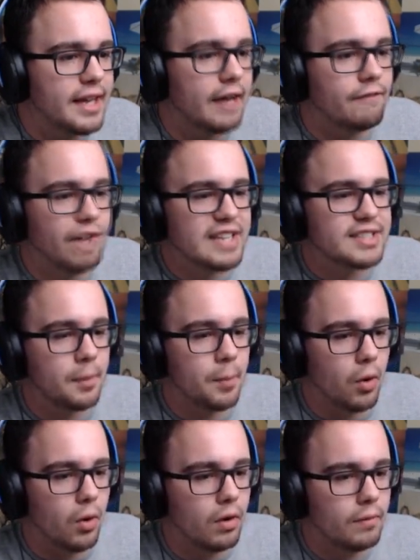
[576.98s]
Is he
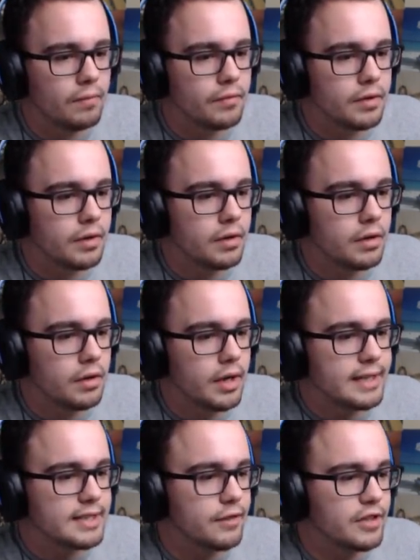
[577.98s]
invisible?
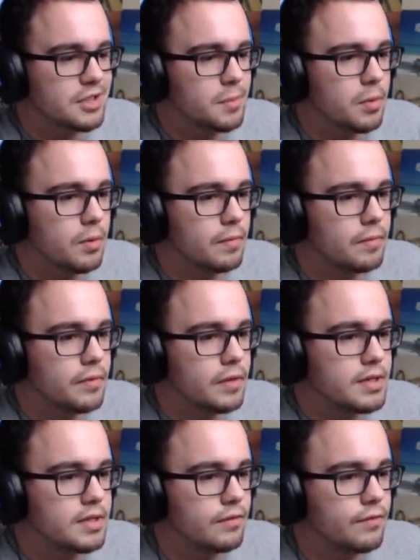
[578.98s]
He's invisible.
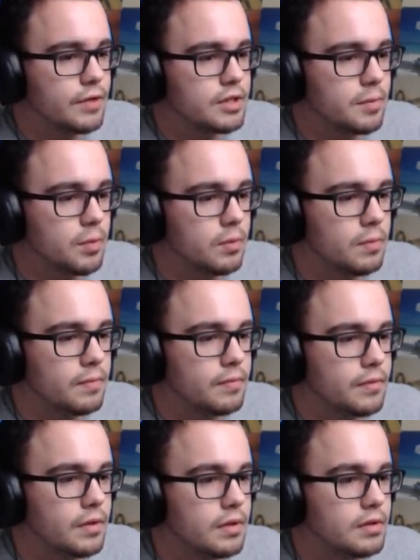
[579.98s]
He's invisible.
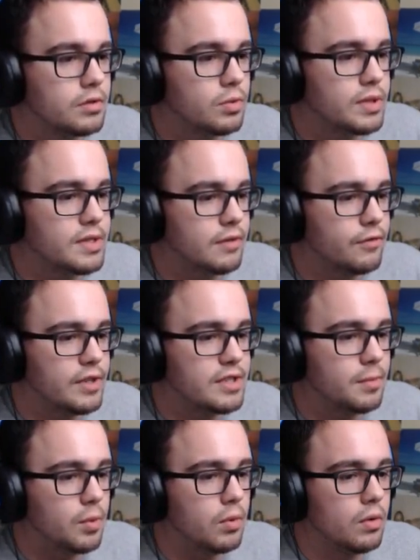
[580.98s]
Dude, he's
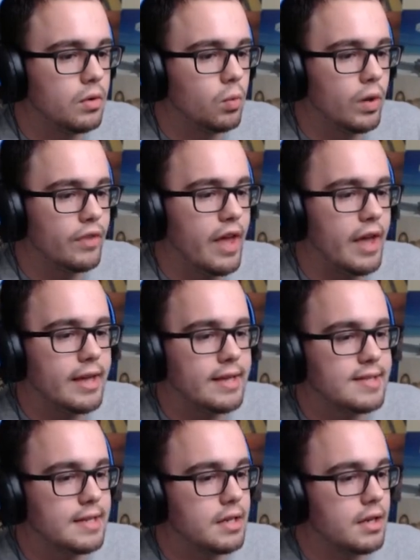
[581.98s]
invisible. Where the heck
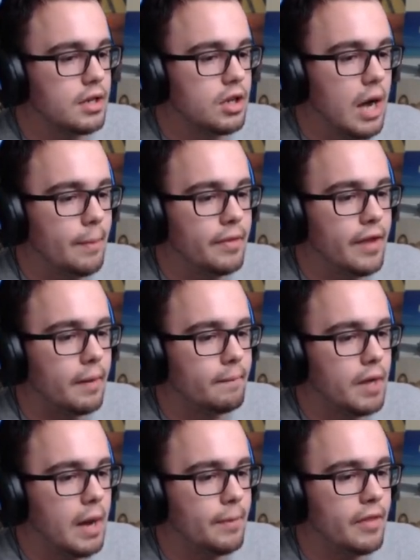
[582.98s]
is he? Hop in there.
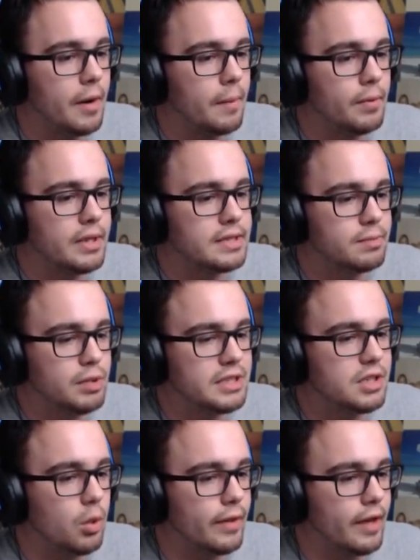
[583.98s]
Hop in there. Please,
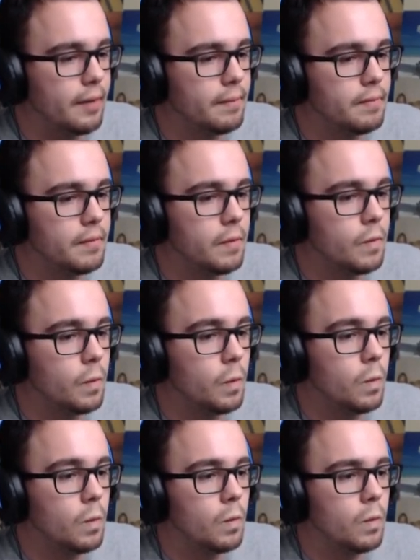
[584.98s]
please go in there.
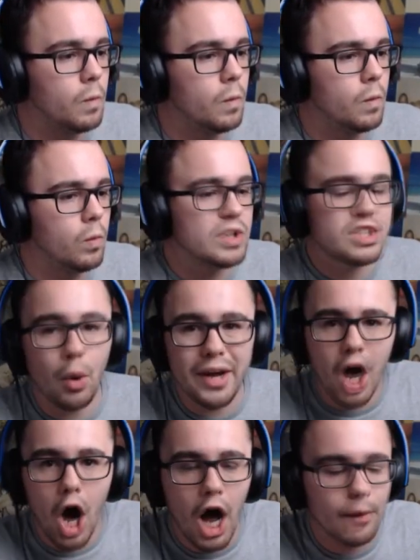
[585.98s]
What is
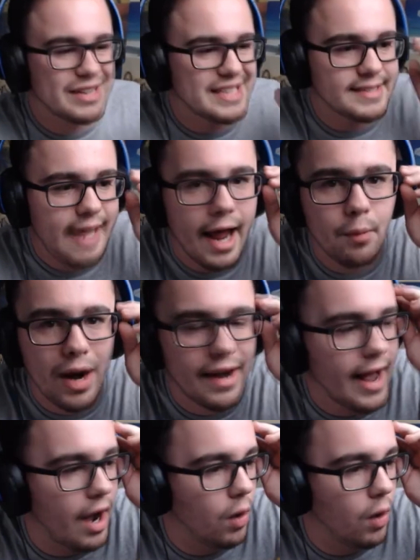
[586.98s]
going on with this game right